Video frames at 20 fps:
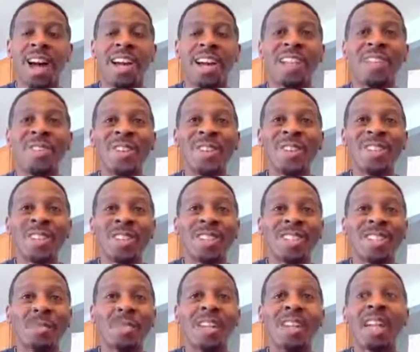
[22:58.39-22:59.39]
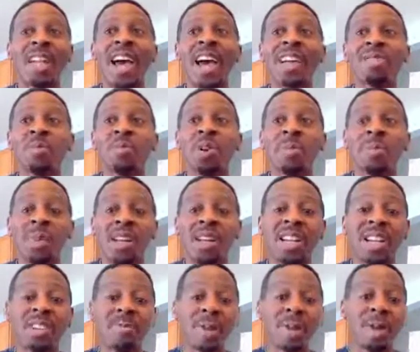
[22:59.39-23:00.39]
I did want to show you something. Last week,
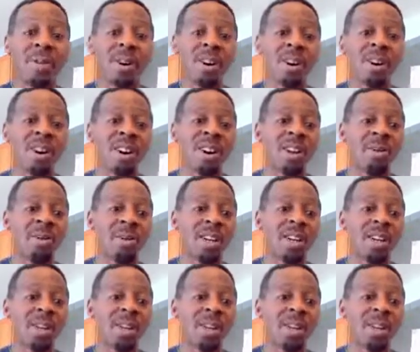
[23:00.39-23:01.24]
Monday, you may recall,